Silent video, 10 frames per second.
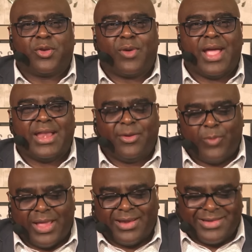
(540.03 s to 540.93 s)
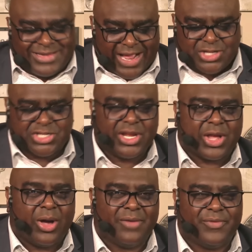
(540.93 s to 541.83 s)
crying and went and touched the
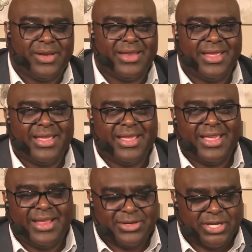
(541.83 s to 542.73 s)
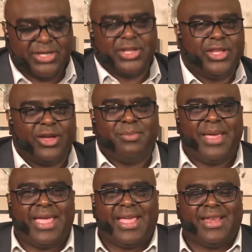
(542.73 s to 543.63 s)
coffin and took the young
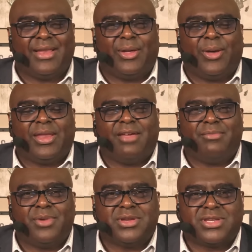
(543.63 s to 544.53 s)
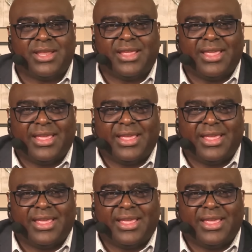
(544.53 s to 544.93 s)
man. Lord, have mercy.